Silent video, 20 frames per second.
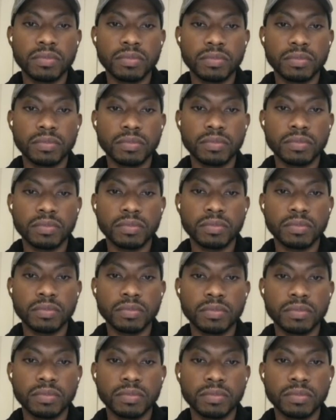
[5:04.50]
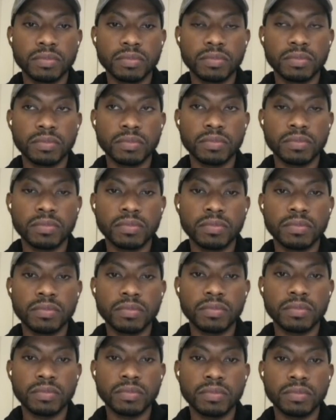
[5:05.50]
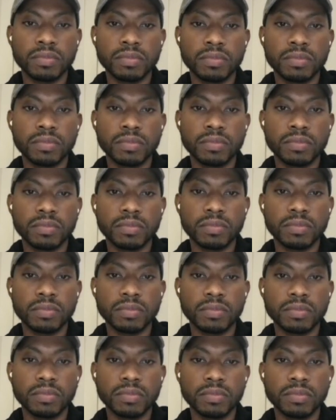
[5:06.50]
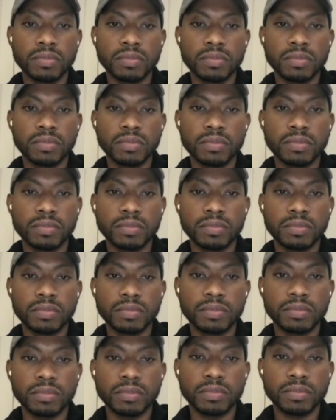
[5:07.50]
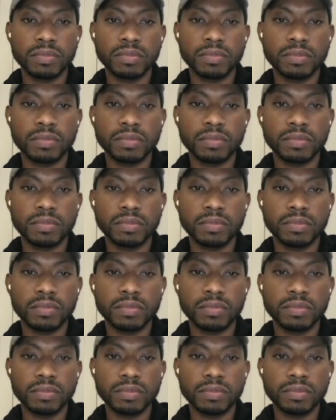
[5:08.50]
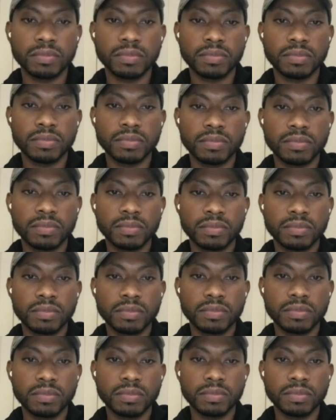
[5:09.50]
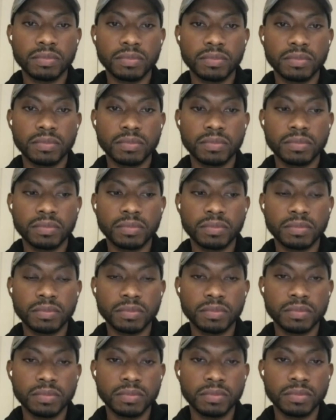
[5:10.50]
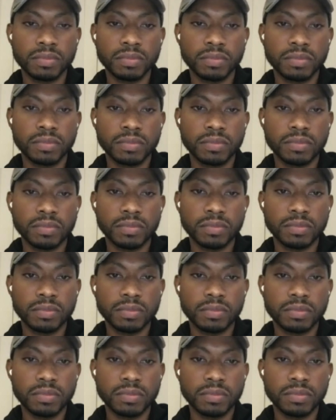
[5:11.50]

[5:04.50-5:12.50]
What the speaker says: The person shown says nothing.